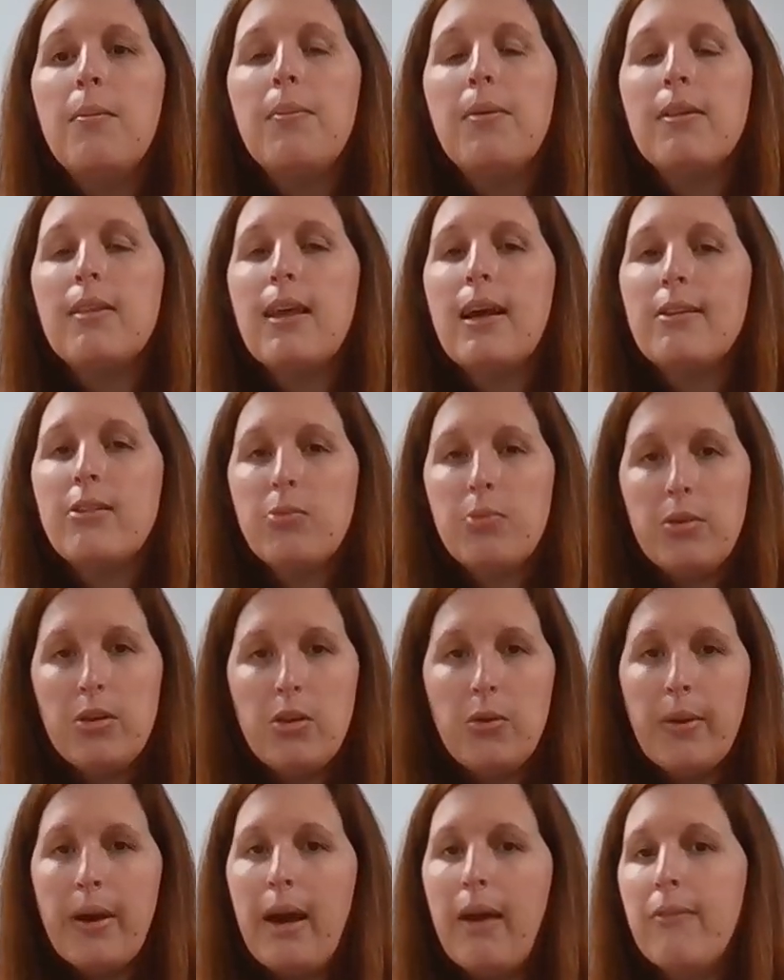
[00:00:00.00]
But that's what
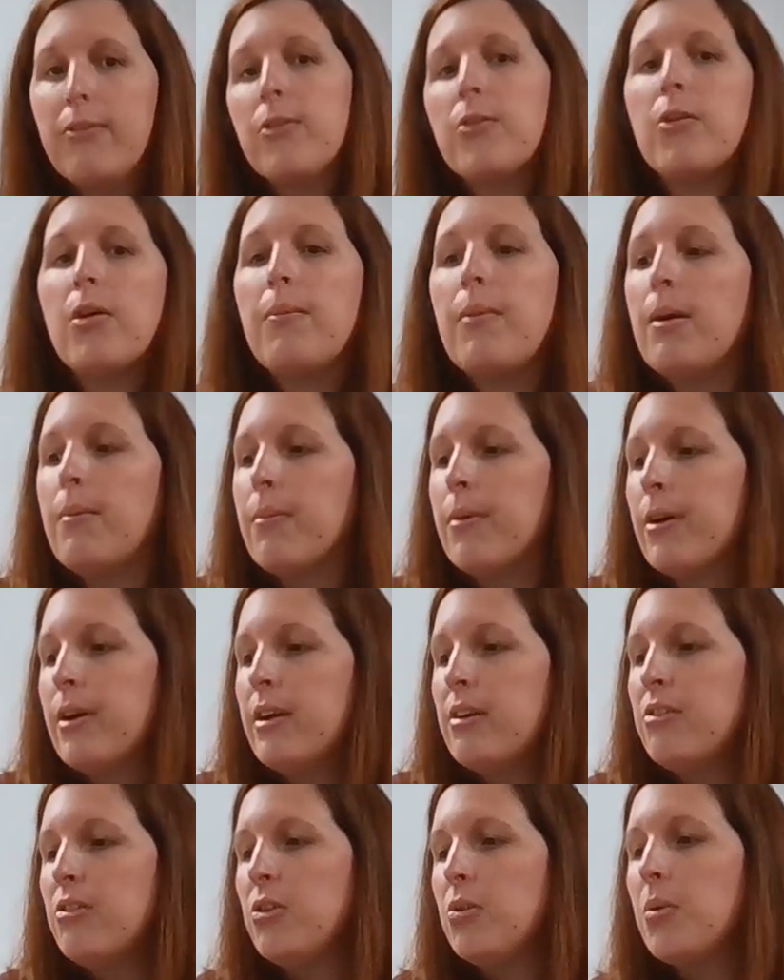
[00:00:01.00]
you have to remember,
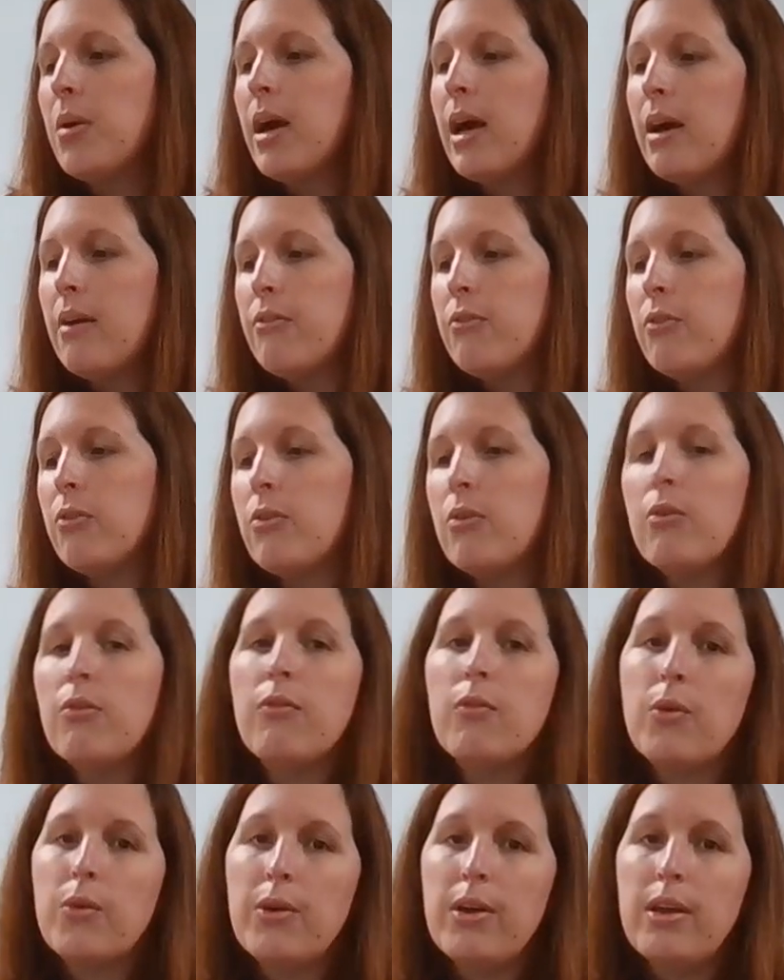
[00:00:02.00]
is you have to
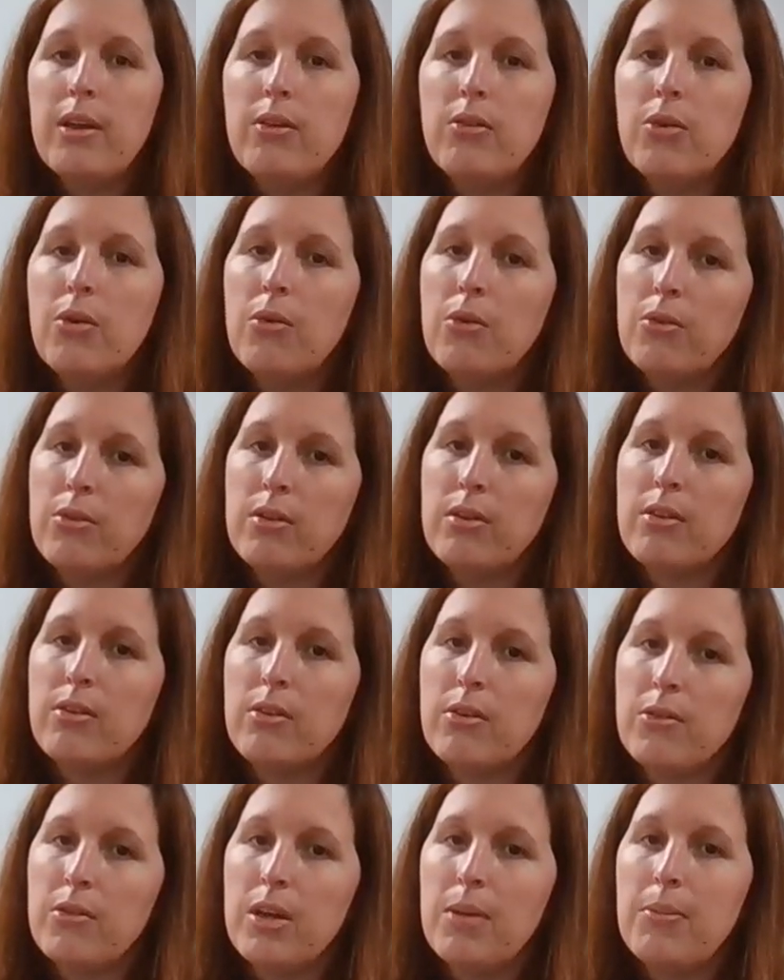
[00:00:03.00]
avoid total
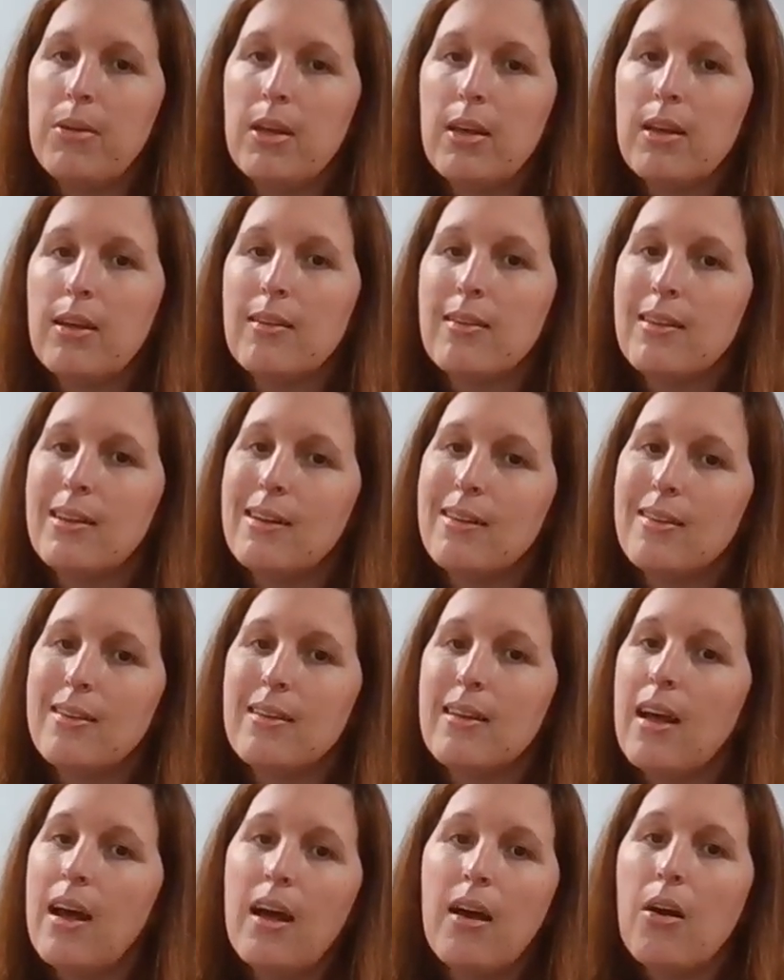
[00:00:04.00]
disagreement, because
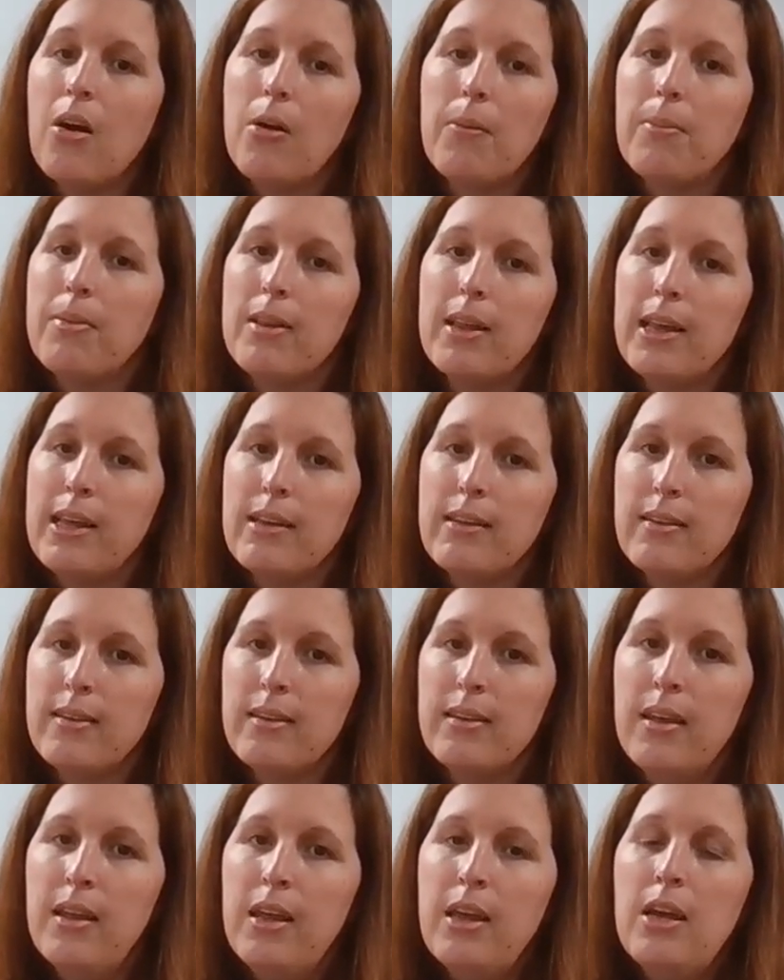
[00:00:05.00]
that's not our
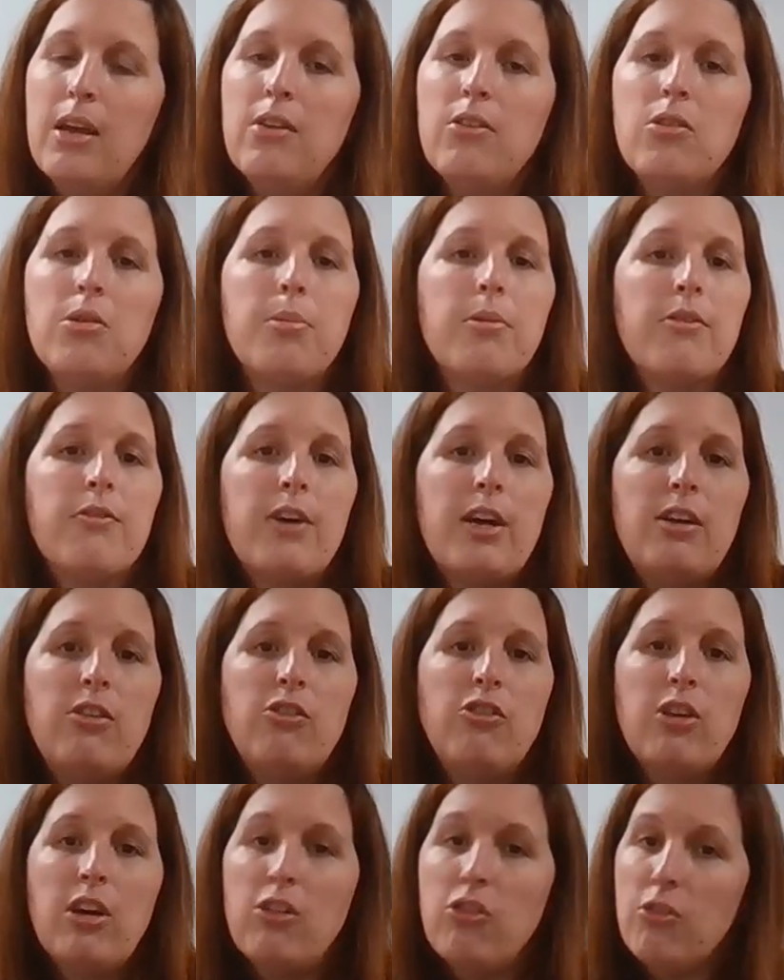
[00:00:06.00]
place to
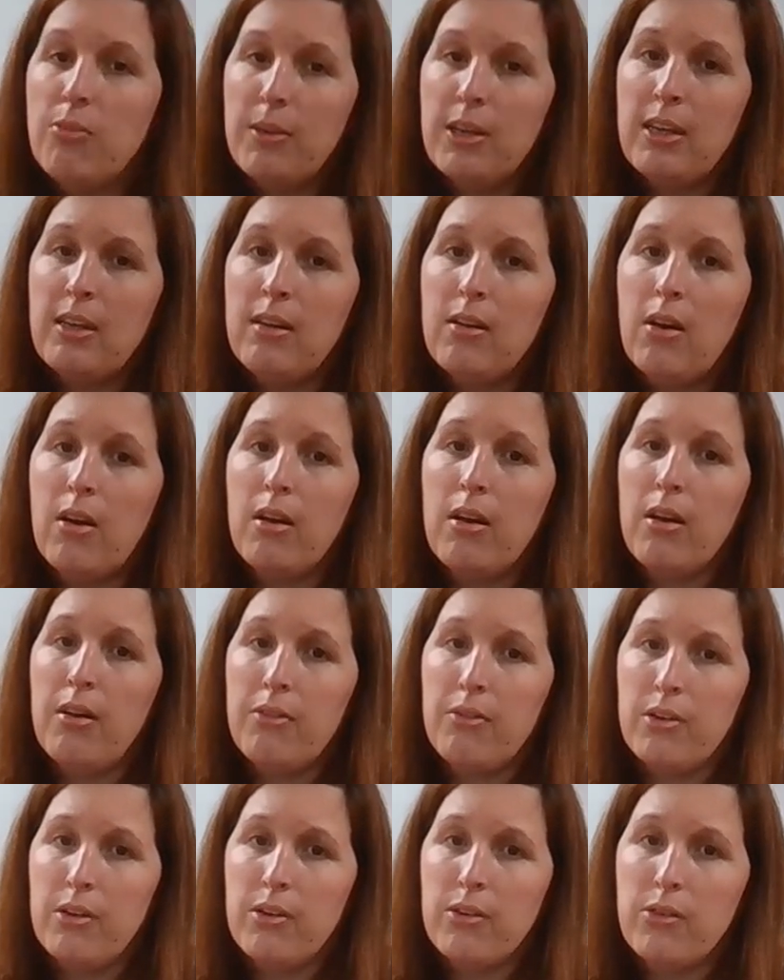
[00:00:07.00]
provide judgment on
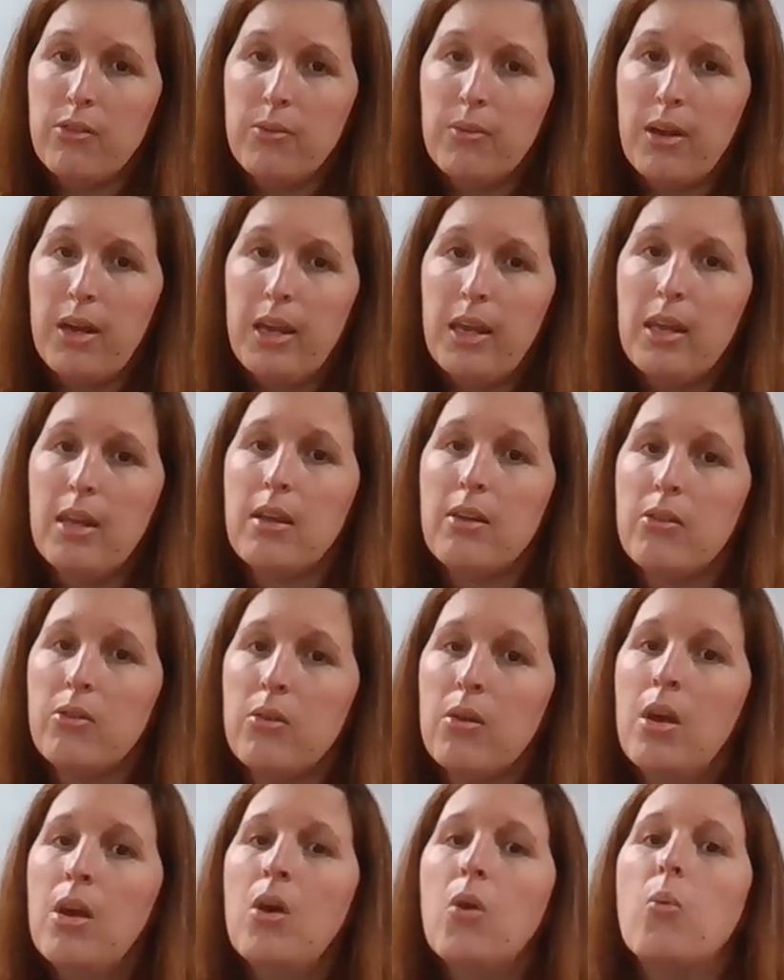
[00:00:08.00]
others, right?
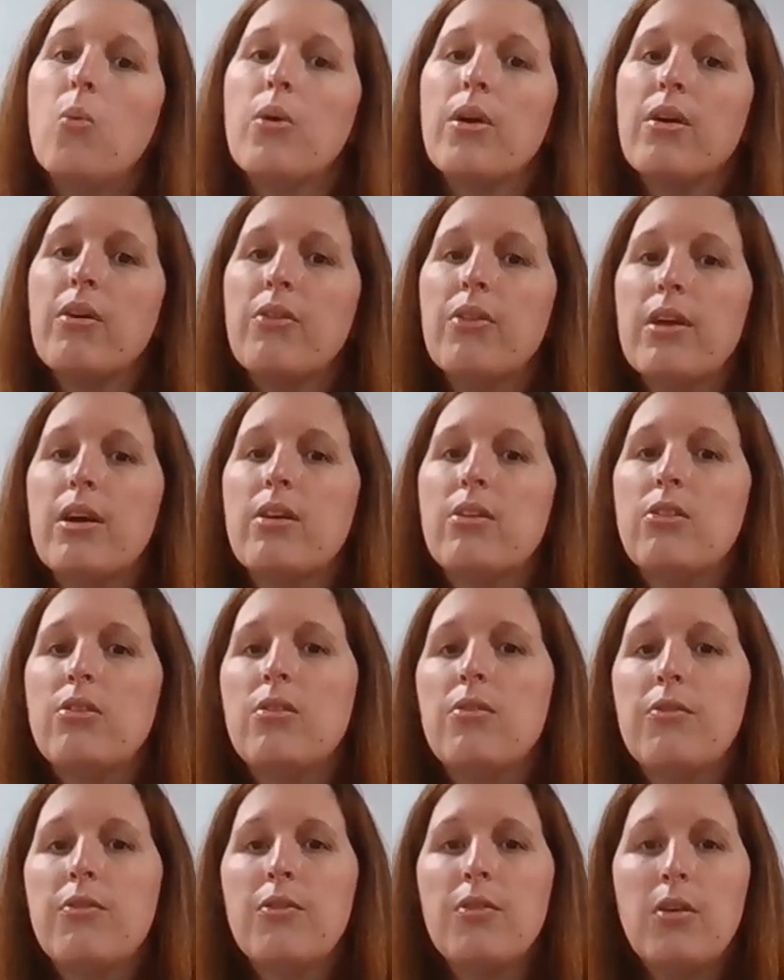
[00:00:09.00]
Because we're there
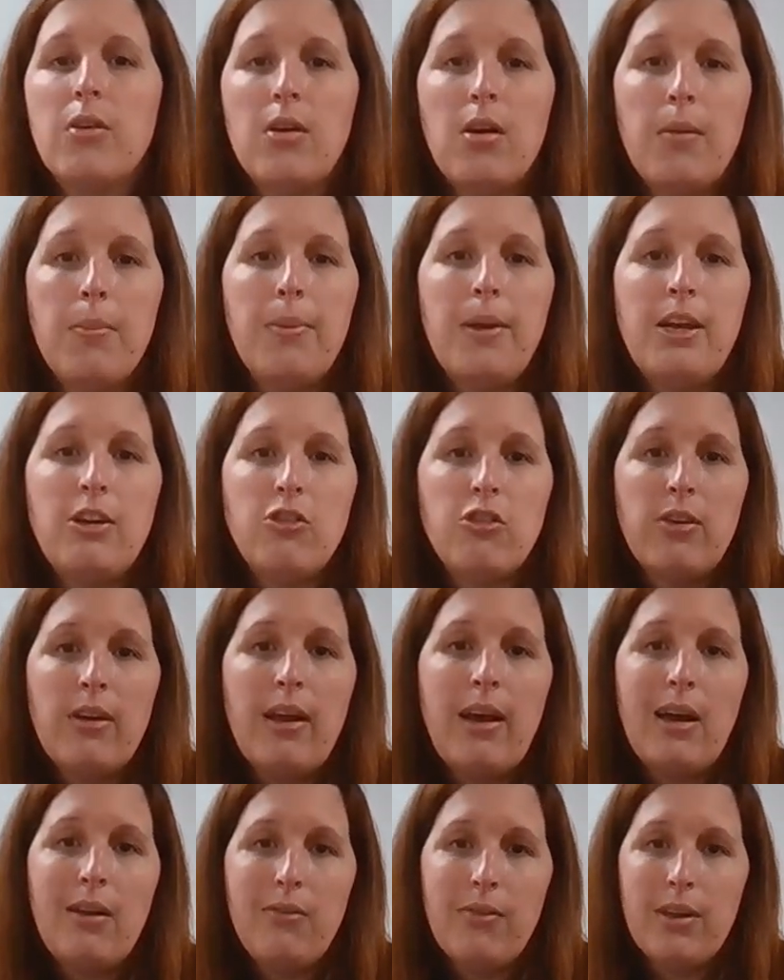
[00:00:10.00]
for our
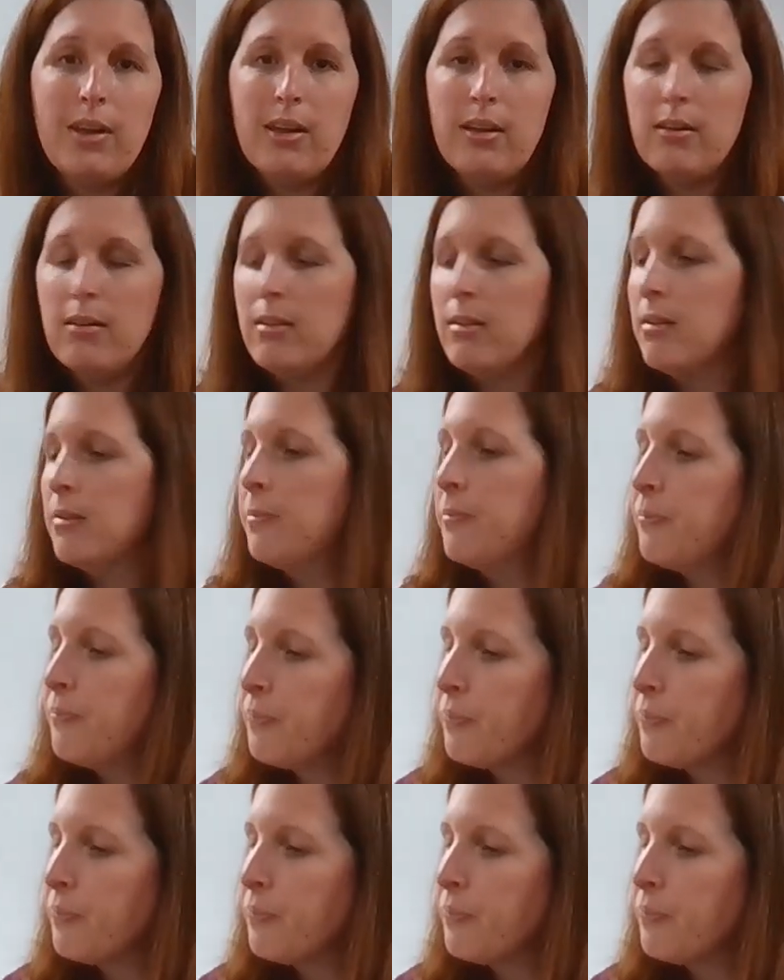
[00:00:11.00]
patient advocates.